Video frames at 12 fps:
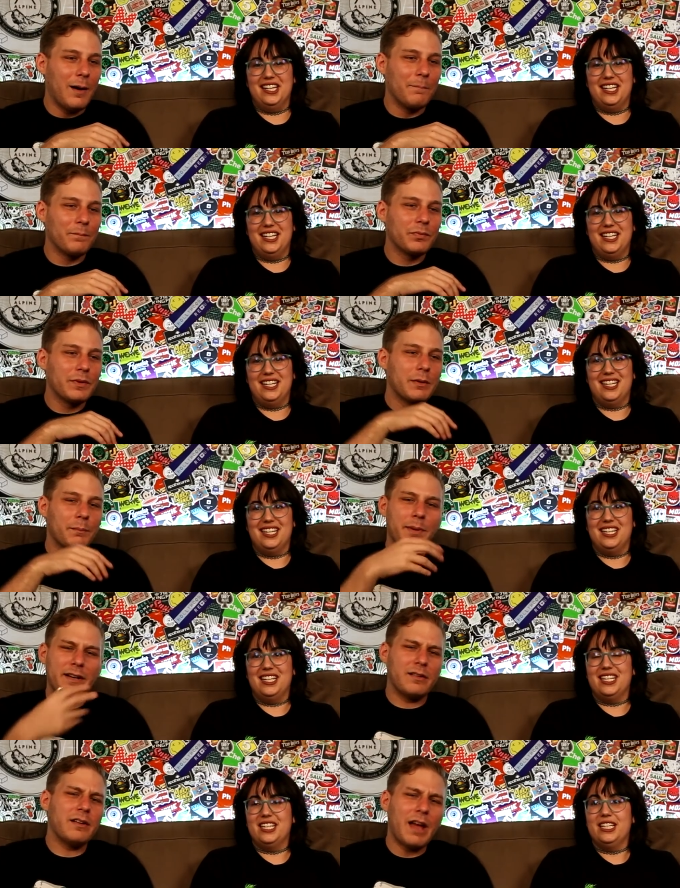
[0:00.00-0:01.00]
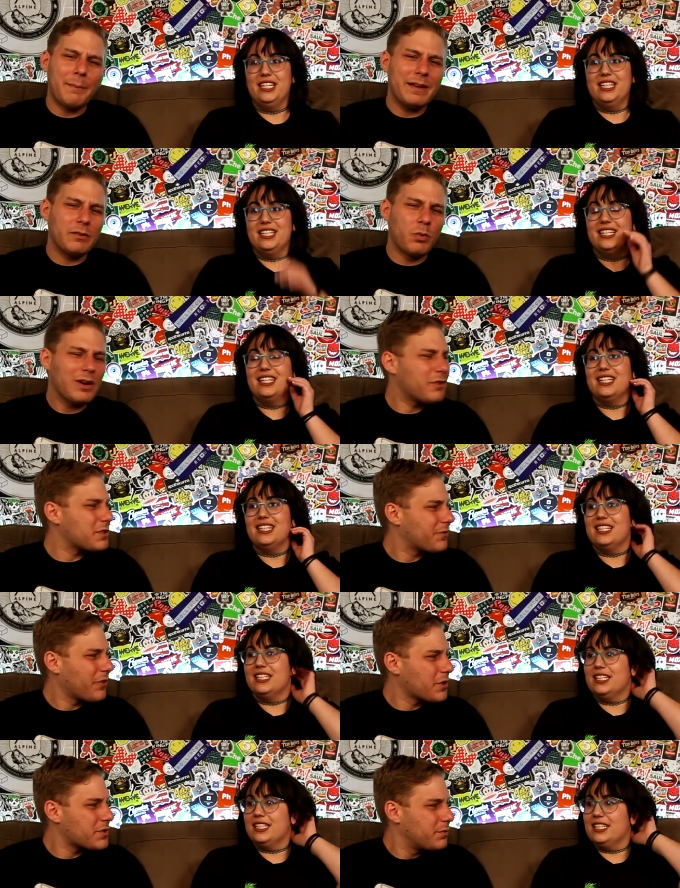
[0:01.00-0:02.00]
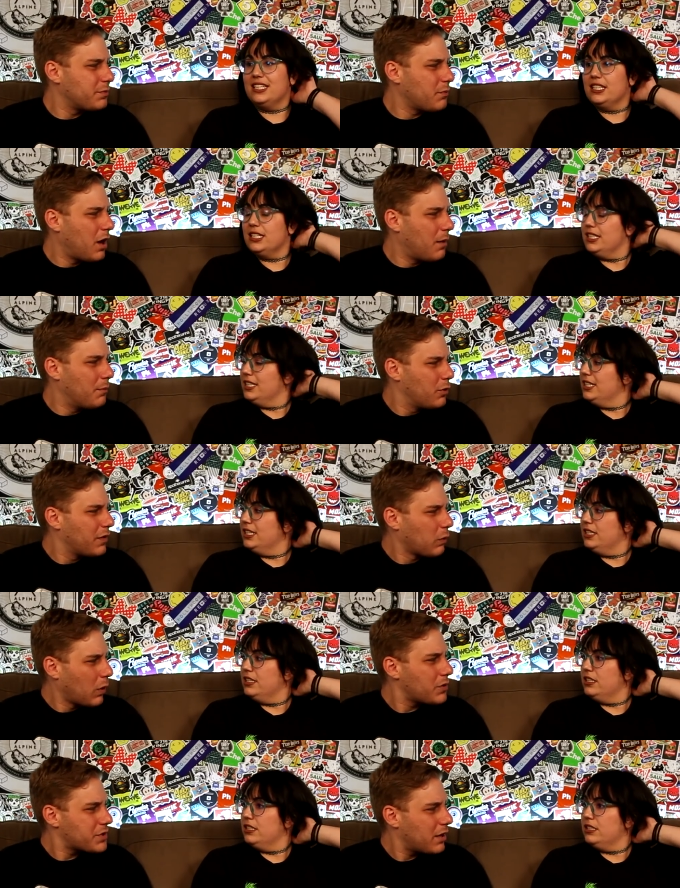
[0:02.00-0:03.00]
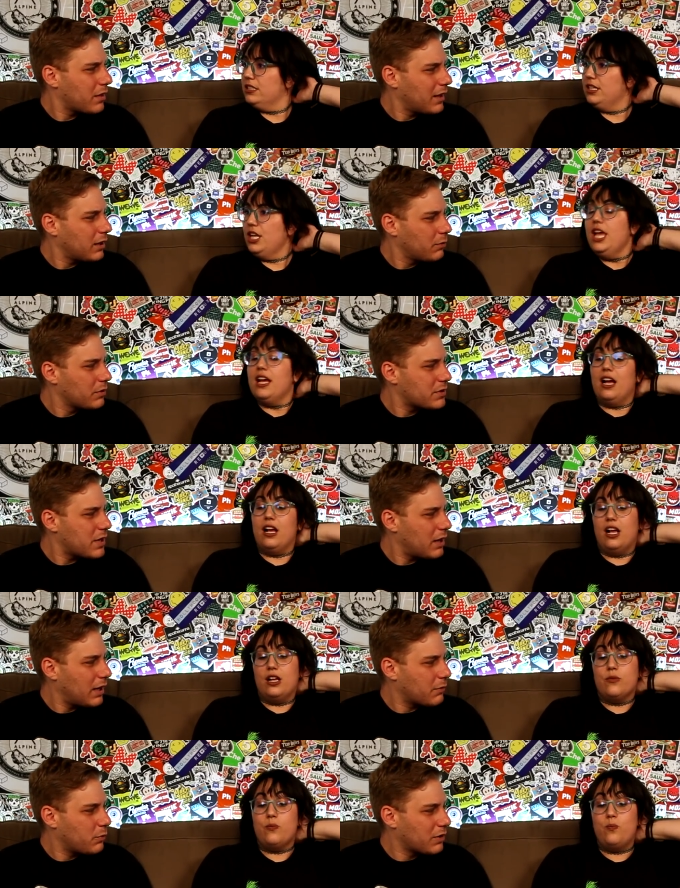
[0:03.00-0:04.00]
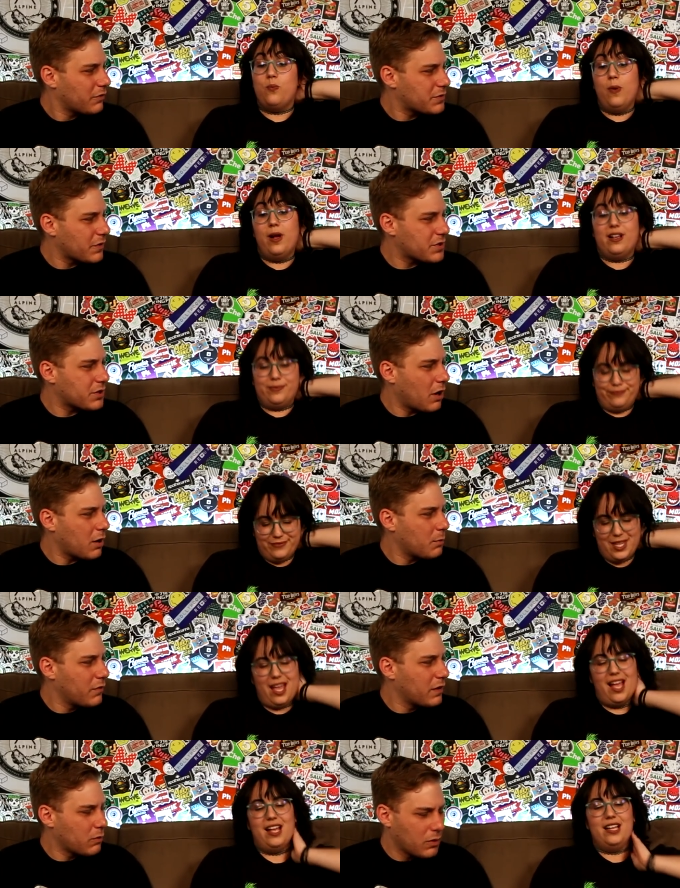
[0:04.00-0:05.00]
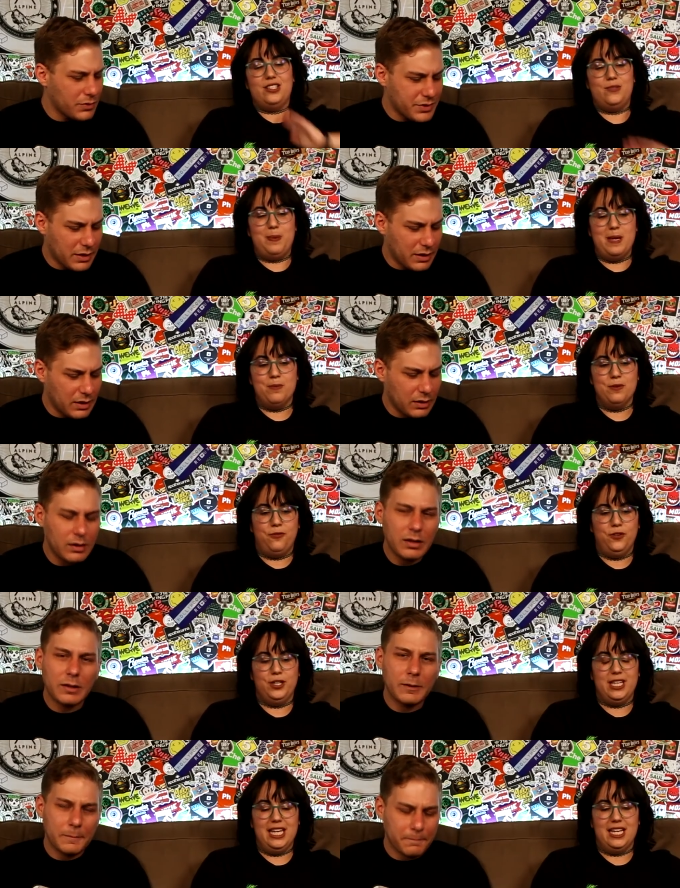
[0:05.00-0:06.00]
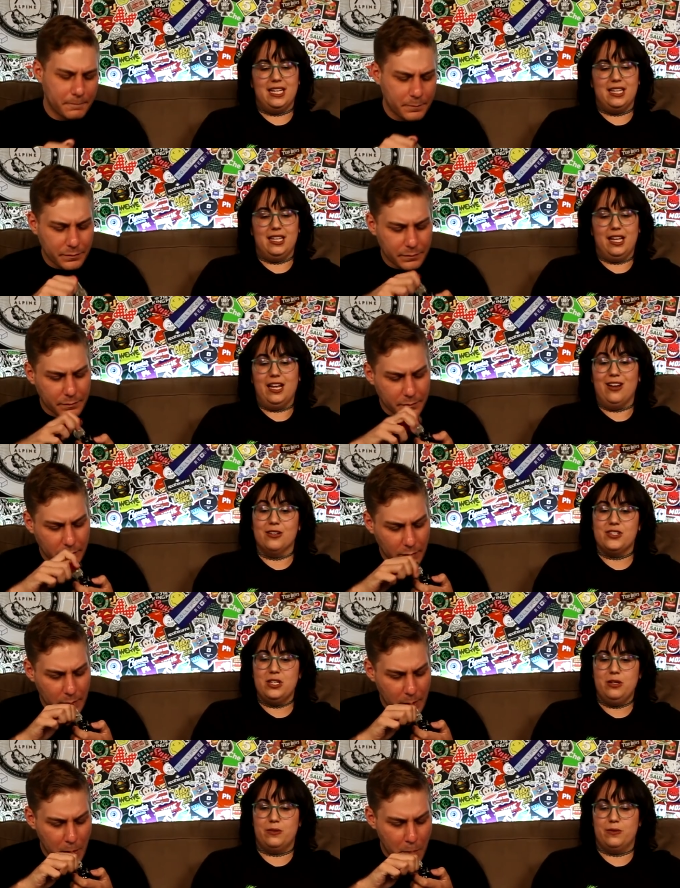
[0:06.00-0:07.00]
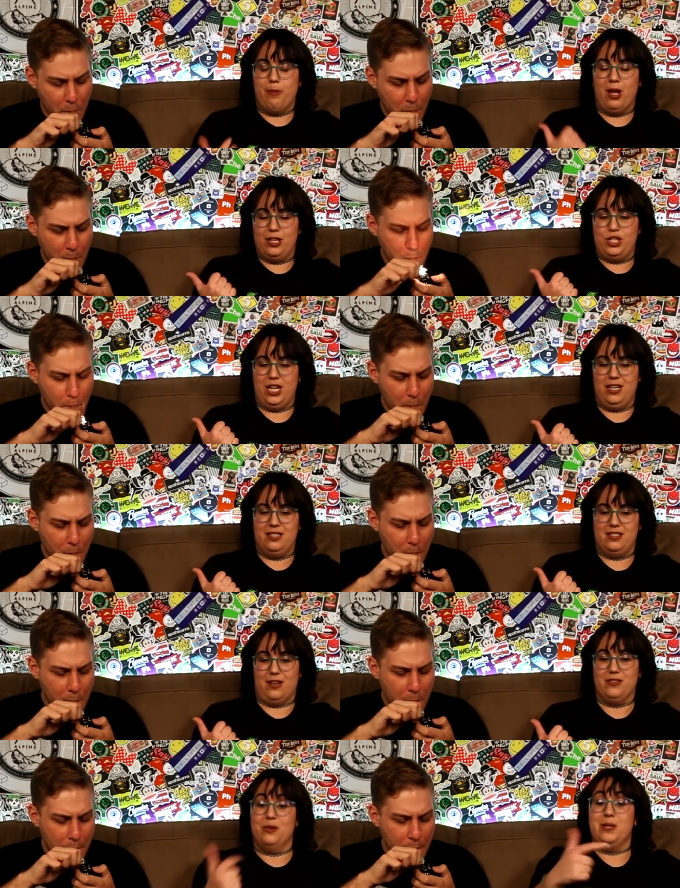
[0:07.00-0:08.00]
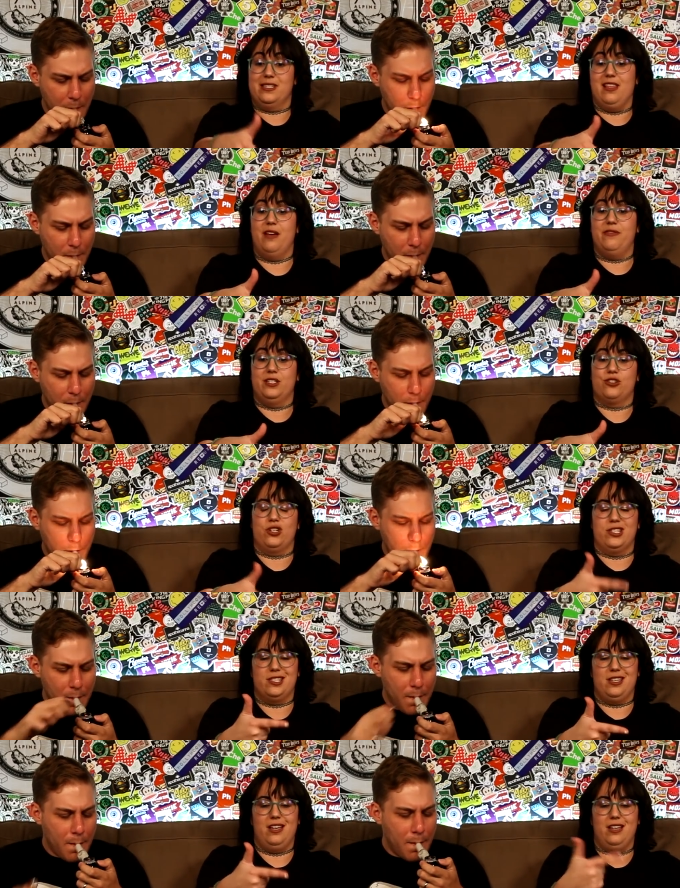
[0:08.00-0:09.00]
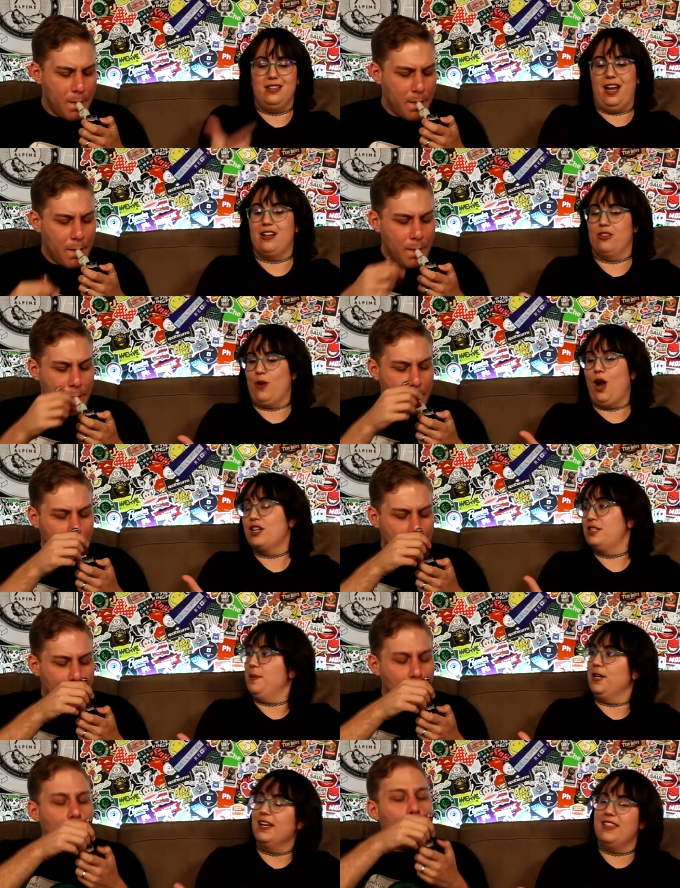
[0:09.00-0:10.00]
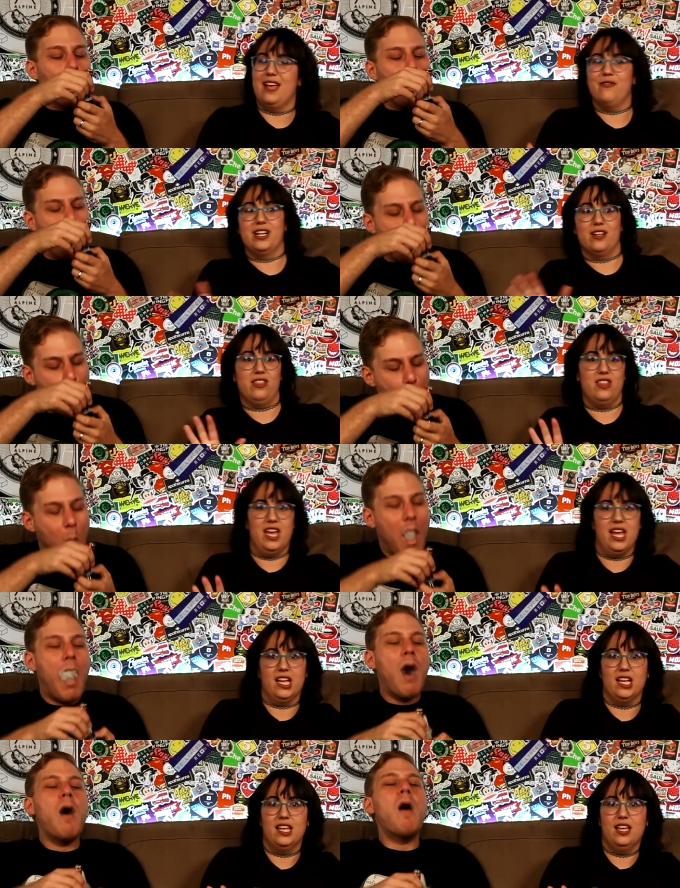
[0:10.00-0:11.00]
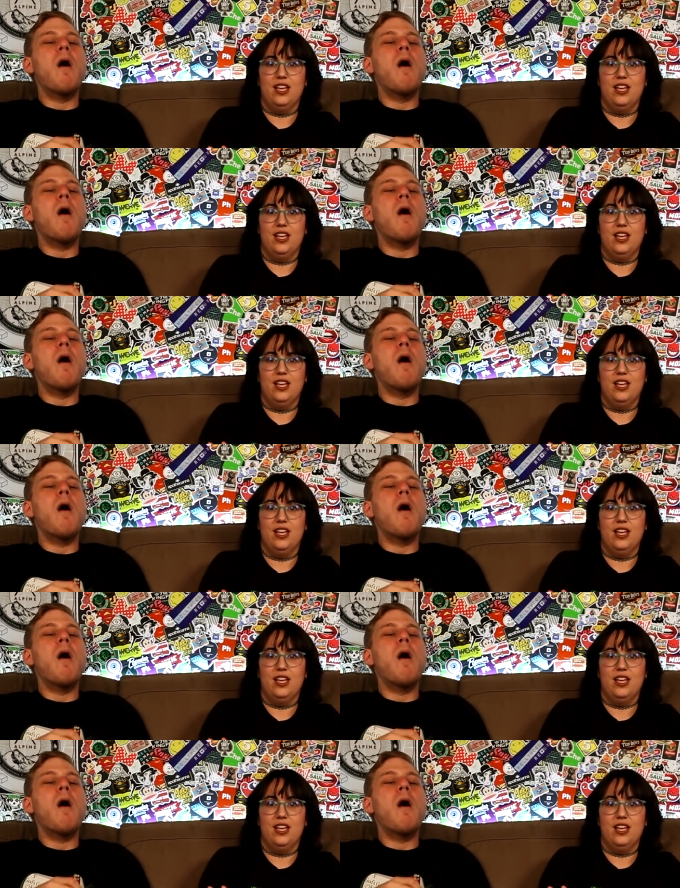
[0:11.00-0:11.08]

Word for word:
Speaker 1: Um, but I mean, one of his first uh, movie roles, I think you would say, like one of his first starring movie roles. I People
Speaker 2: think. forget and also Molly Shannon's also his love interest in Night at the Roxbury. They have like a thing